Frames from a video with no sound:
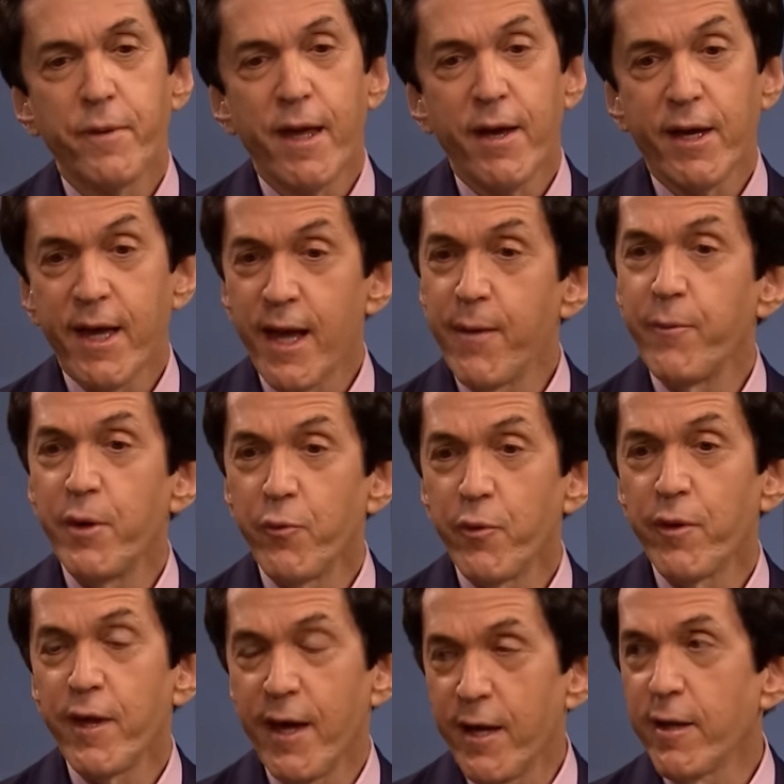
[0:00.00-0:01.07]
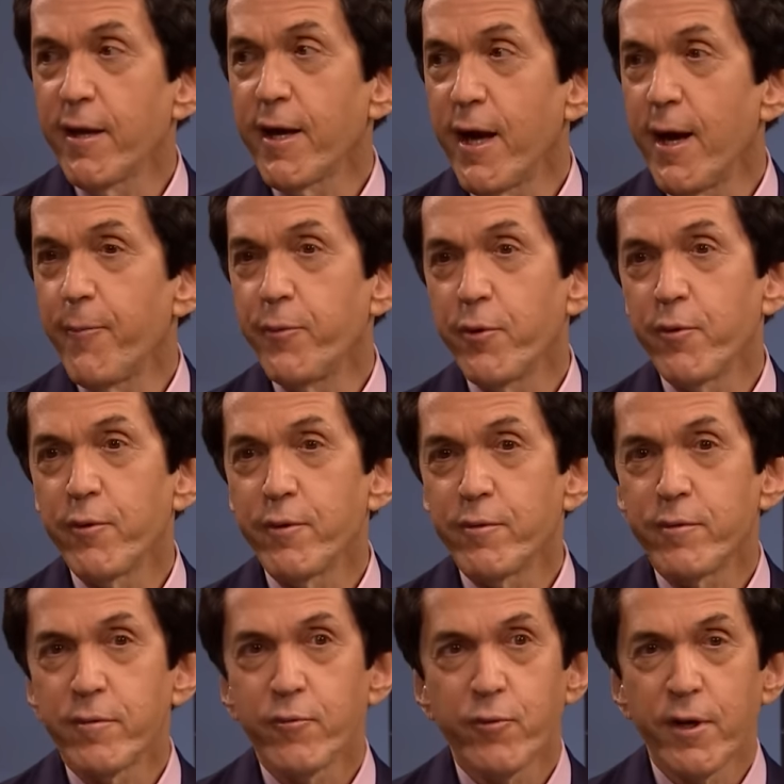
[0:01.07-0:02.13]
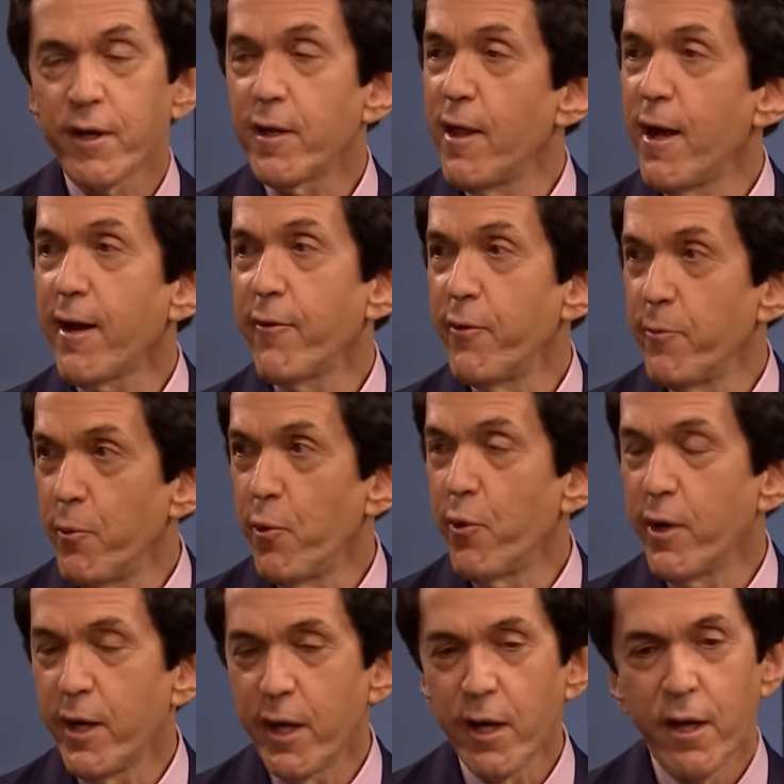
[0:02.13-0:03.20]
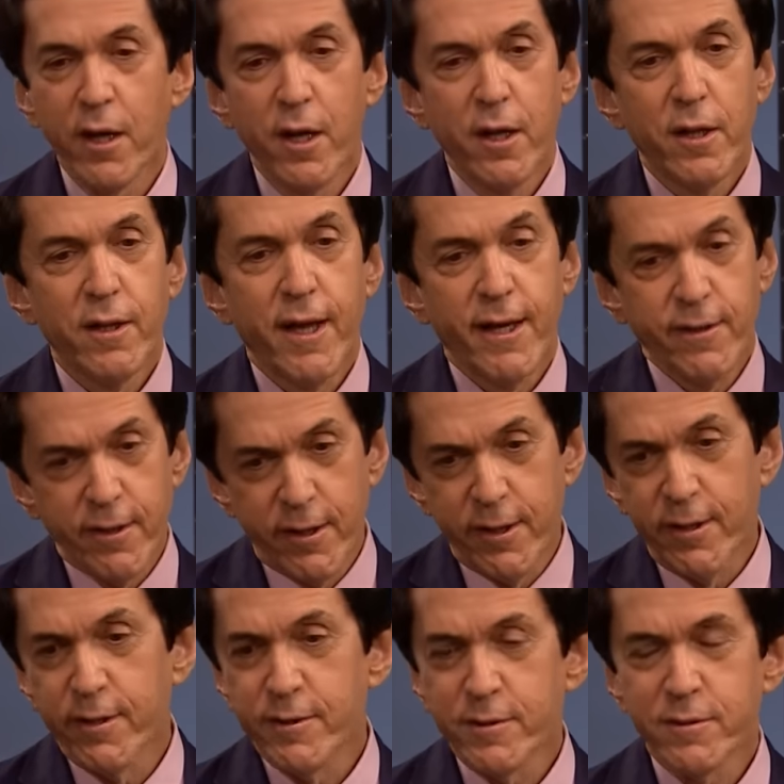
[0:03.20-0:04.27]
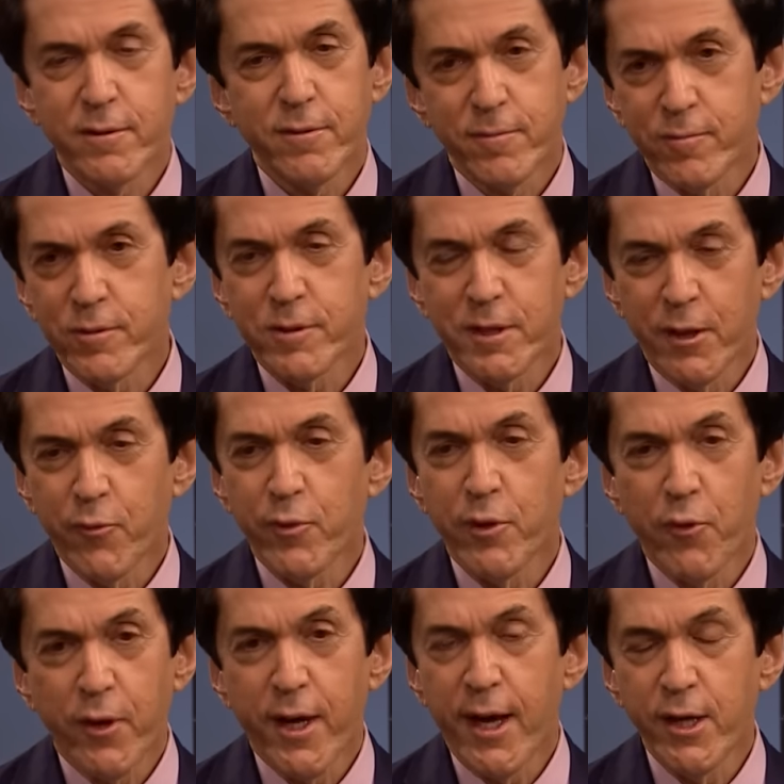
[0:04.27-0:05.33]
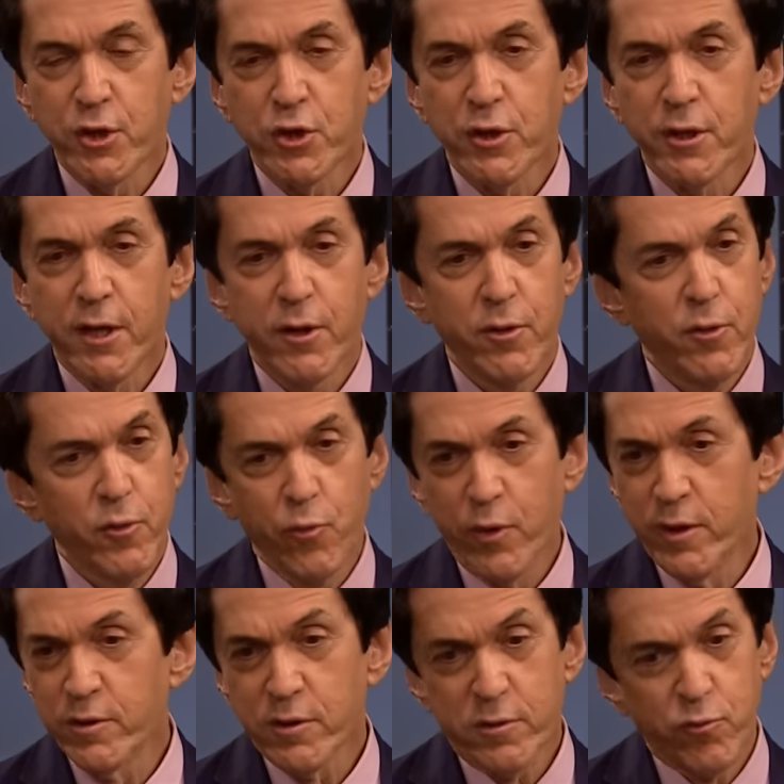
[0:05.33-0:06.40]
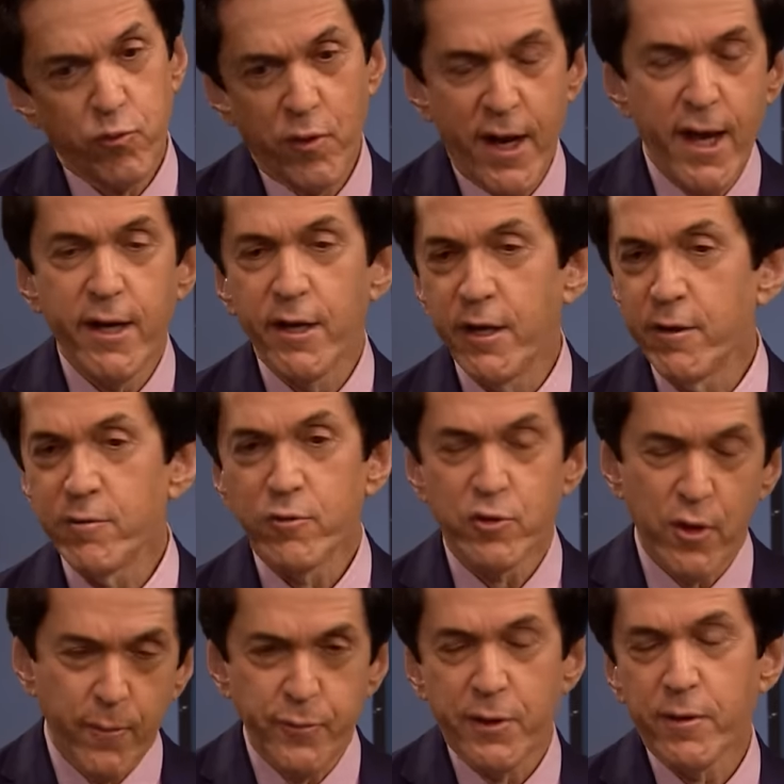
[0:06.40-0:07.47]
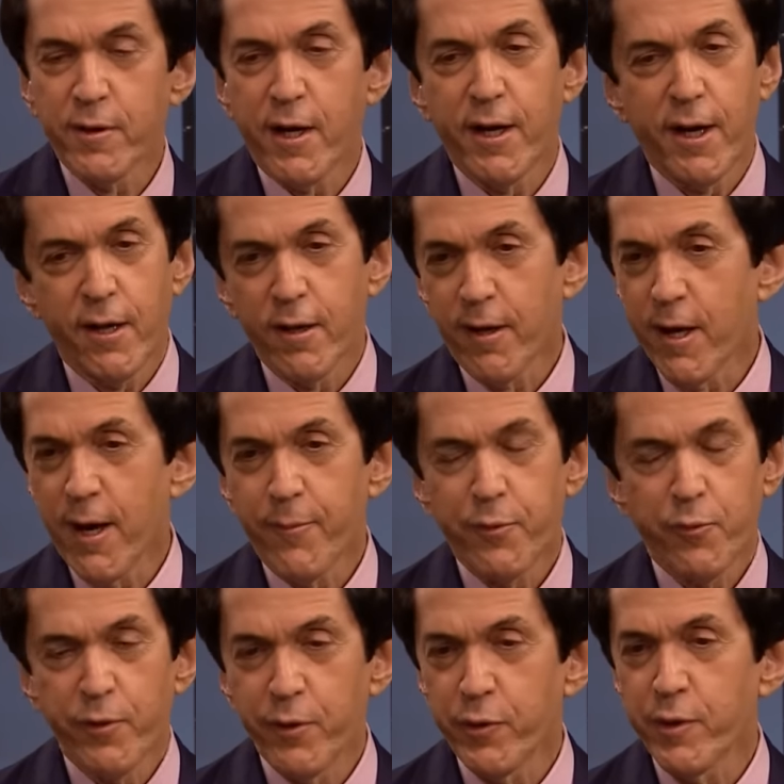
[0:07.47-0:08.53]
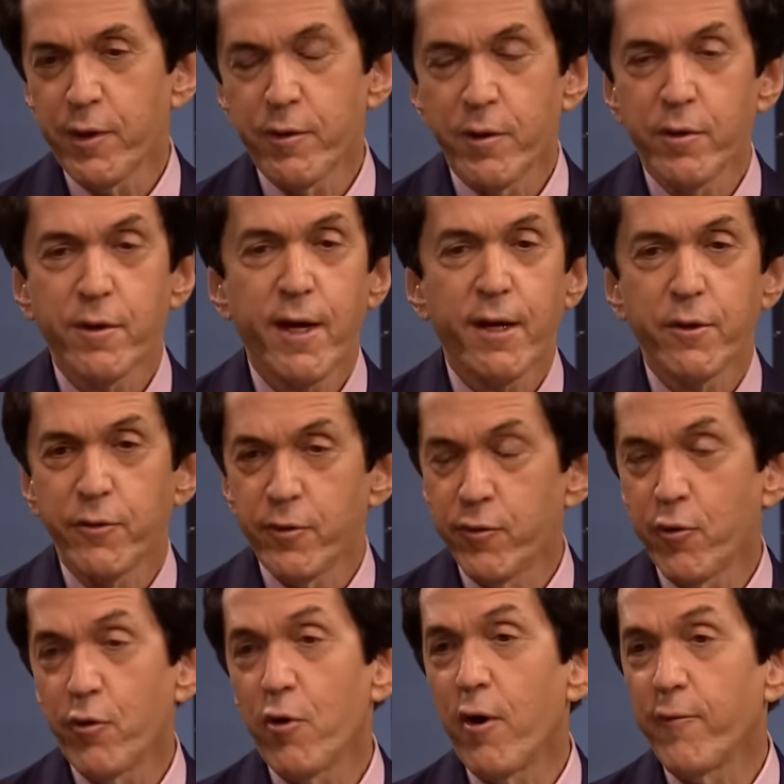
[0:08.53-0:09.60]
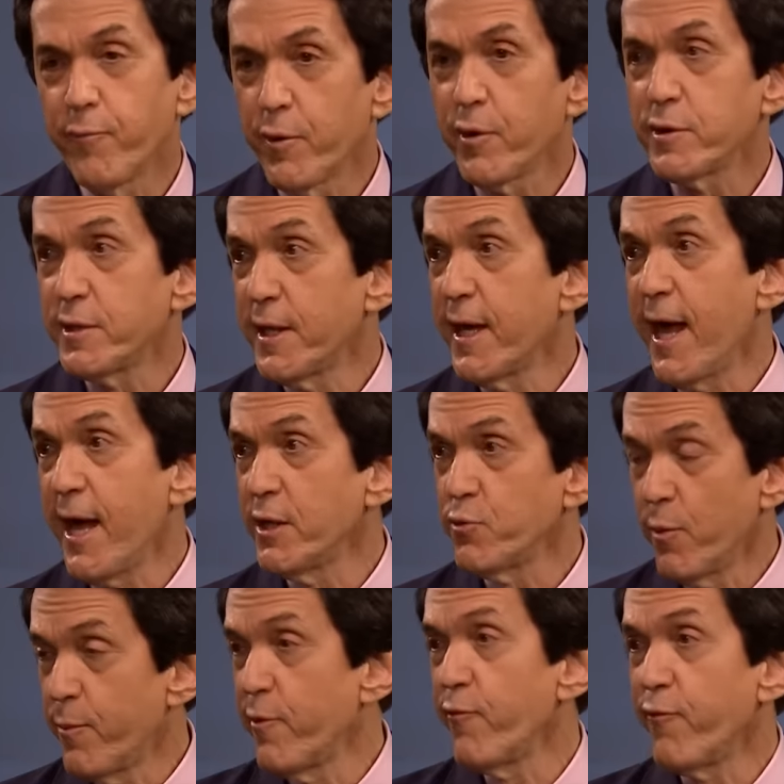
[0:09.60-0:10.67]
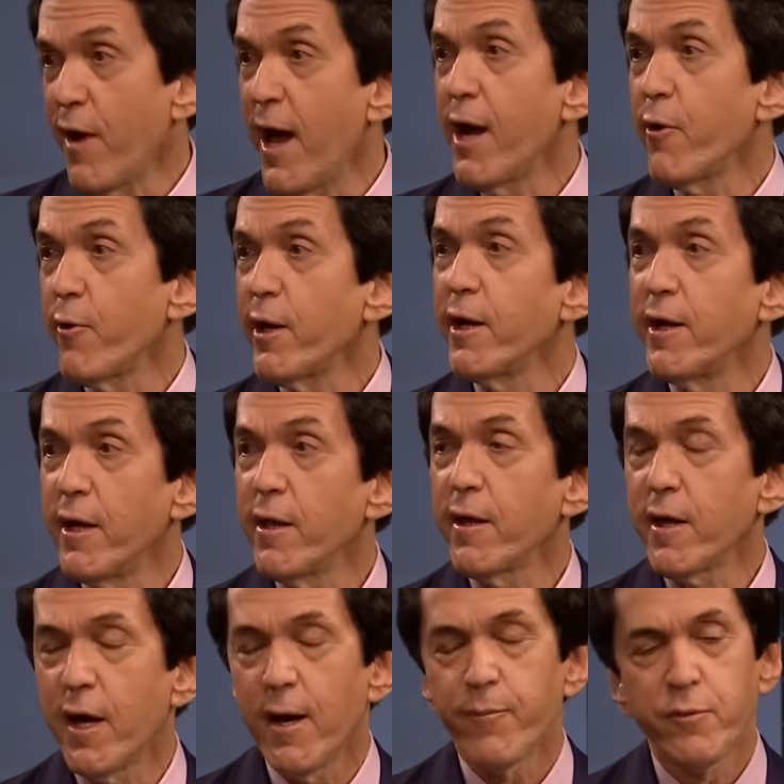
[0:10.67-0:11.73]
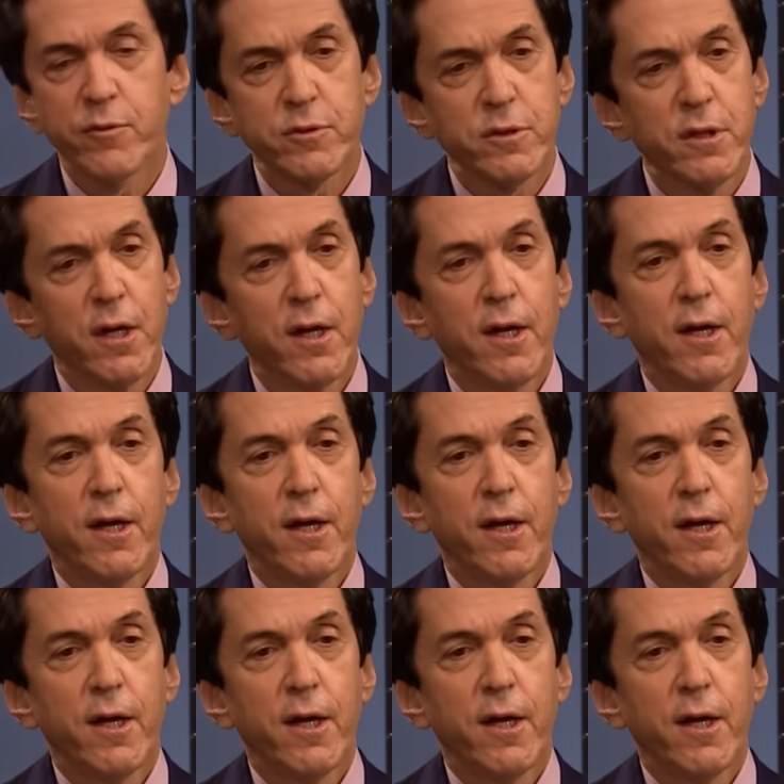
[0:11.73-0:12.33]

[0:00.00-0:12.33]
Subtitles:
They came in with a helicopter at 3 o'clock in the morning, landed in this secret location, and we just ran in, jumped inside a helicopter within 60 seconds and took off because the gangs would be firing at helicopters. Wow.